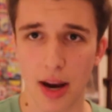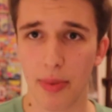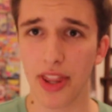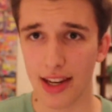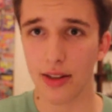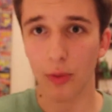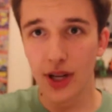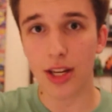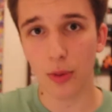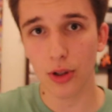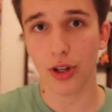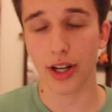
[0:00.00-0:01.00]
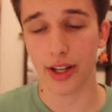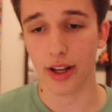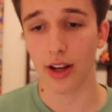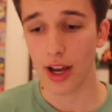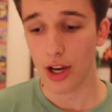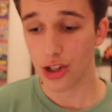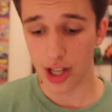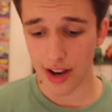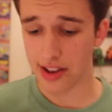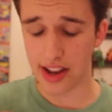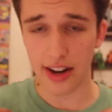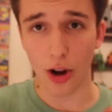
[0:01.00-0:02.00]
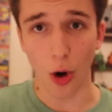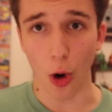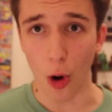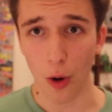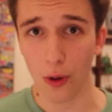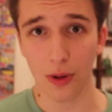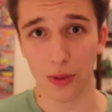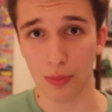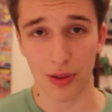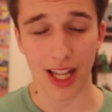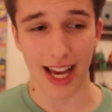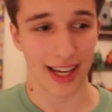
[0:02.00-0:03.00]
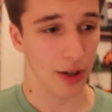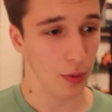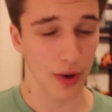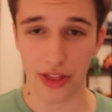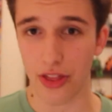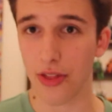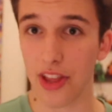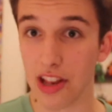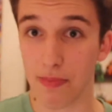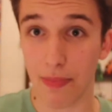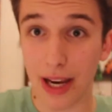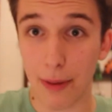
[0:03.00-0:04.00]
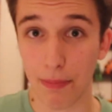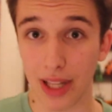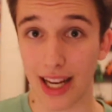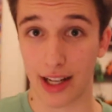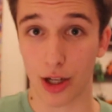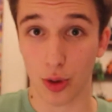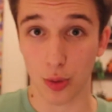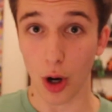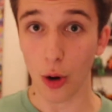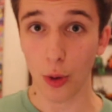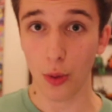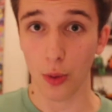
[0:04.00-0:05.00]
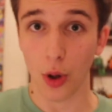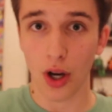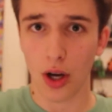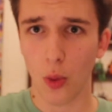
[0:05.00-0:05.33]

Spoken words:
But then when you look at her, she's in all black with these big black crow